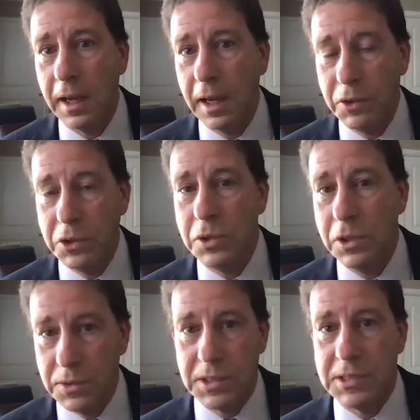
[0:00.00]
every 2
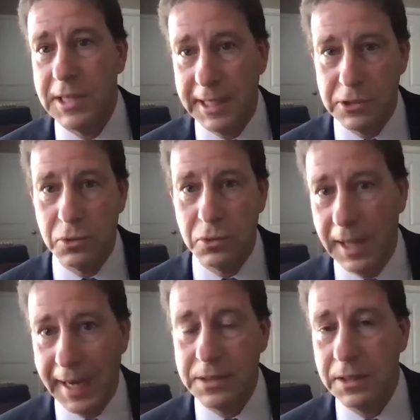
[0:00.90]
years, the Senate's
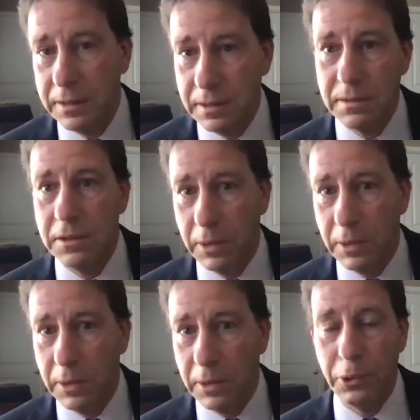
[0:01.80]
reelected, a
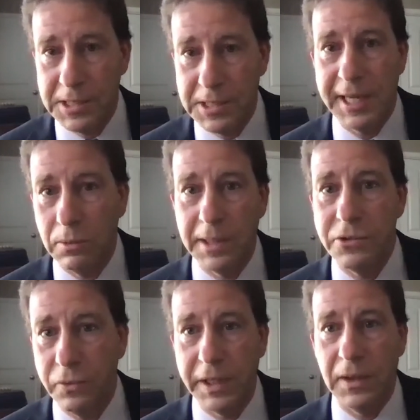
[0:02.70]
third of the
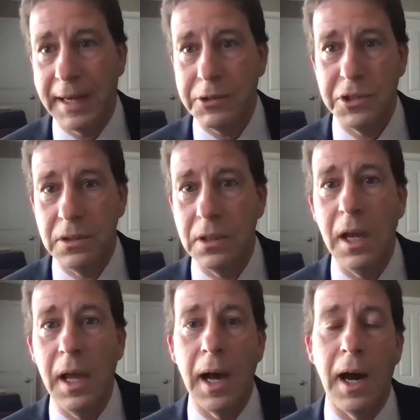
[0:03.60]
Senate runs for
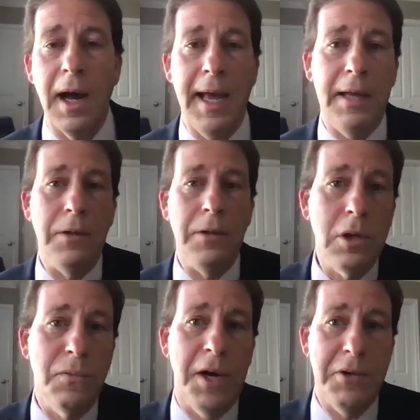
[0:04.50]
reelection, and
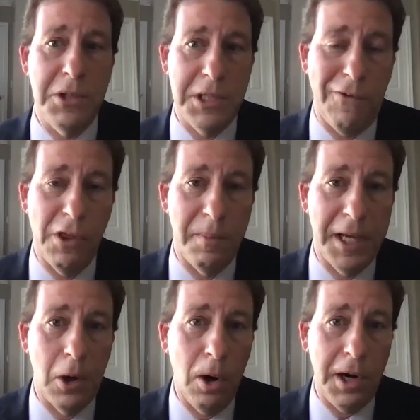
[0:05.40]
you could find yourself in
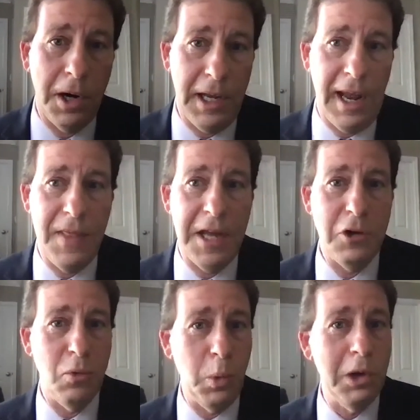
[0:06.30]
the minority, and
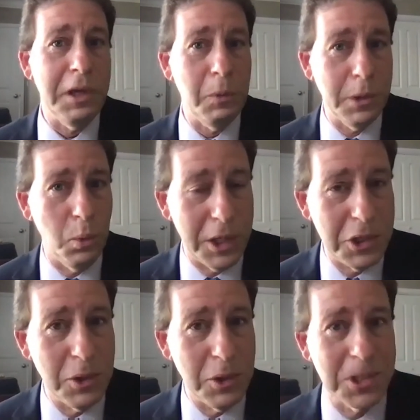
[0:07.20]
then you really would
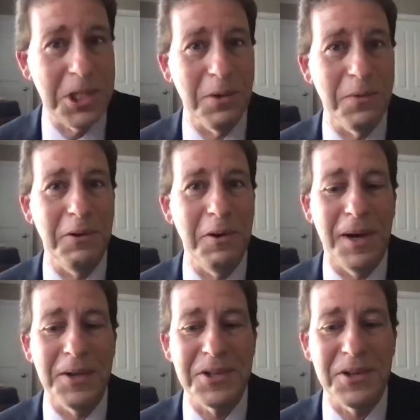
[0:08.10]
wish you could still
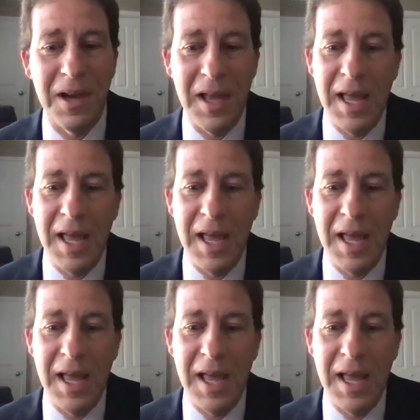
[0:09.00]
filibuster.